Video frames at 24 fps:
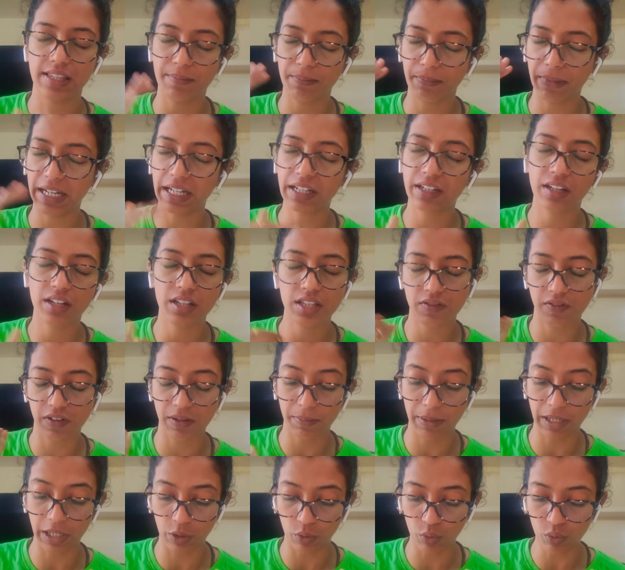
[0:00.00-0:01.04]
maintenance will
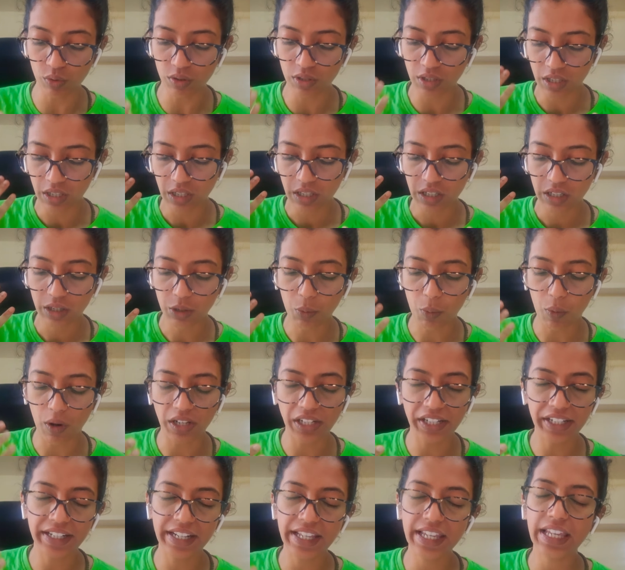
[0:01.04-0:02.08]
be low.
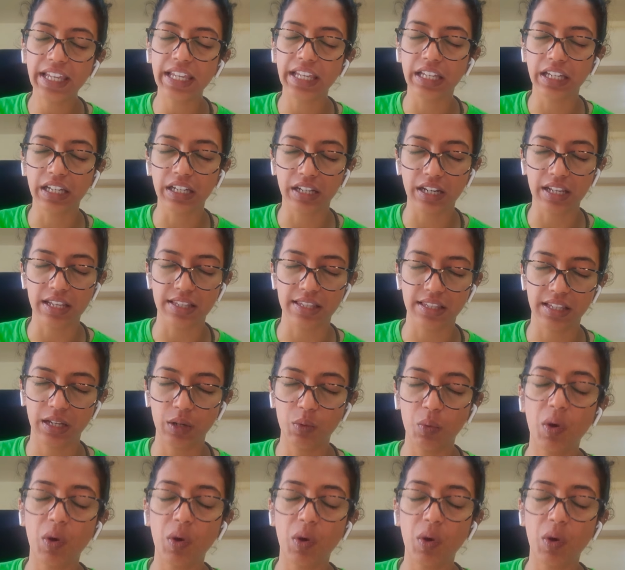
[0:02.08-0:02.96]
Quality increase